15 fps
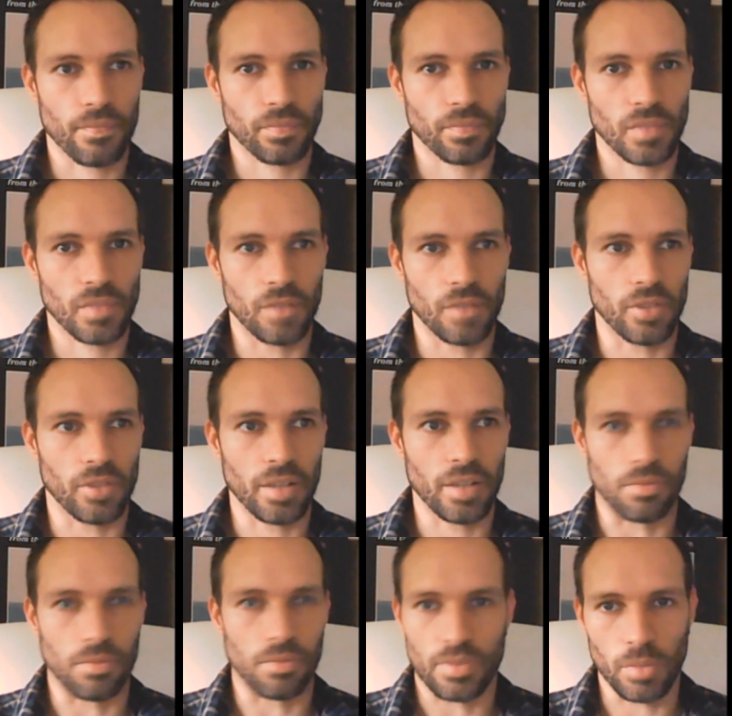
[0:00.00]
of the guy who
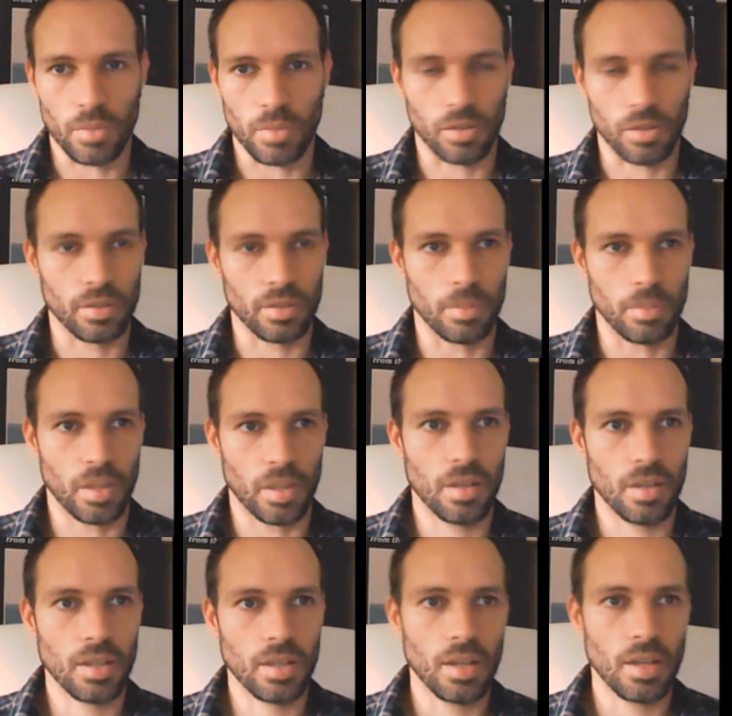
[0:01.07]
smuggled in the
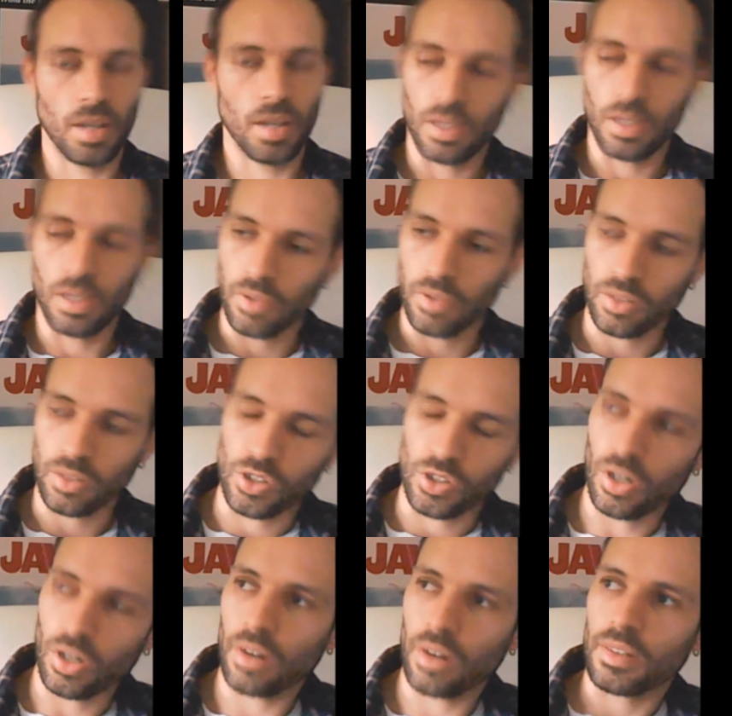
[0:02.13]
beginning. You got the
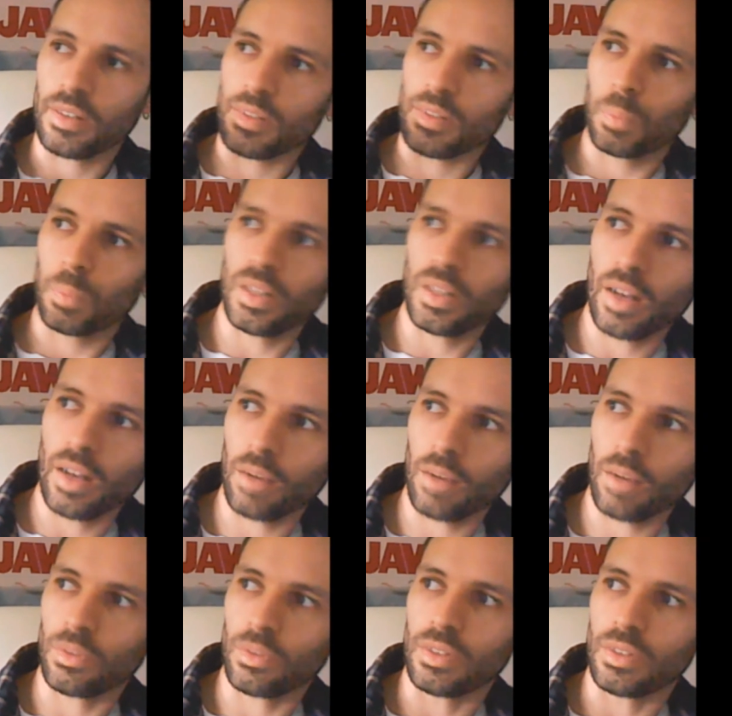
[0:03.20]
shark spitting out
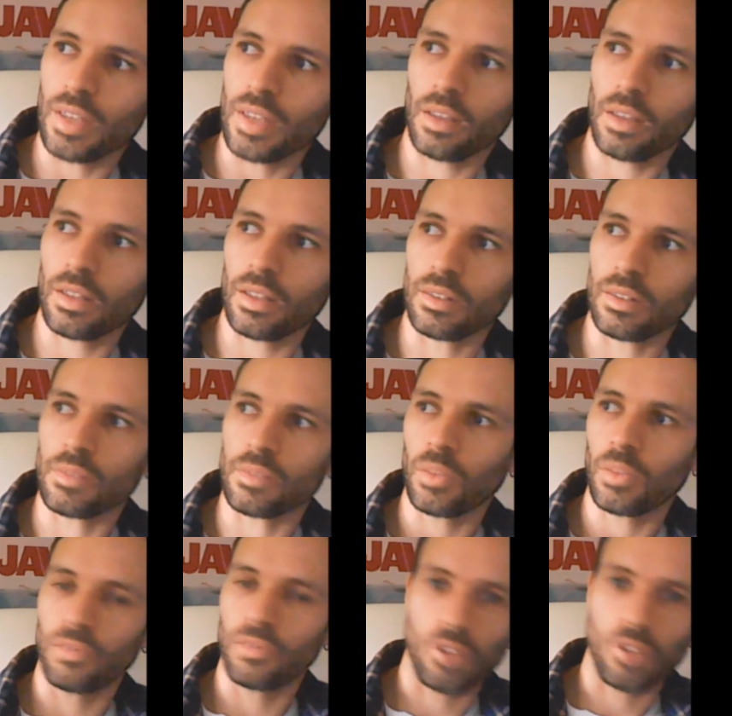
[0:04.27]
the tank in his
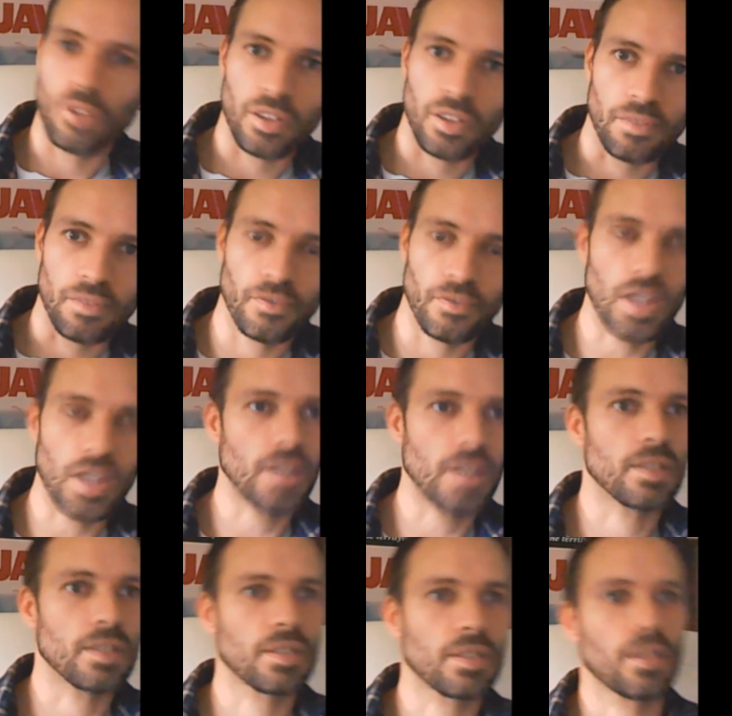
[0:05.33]
motherfucking face.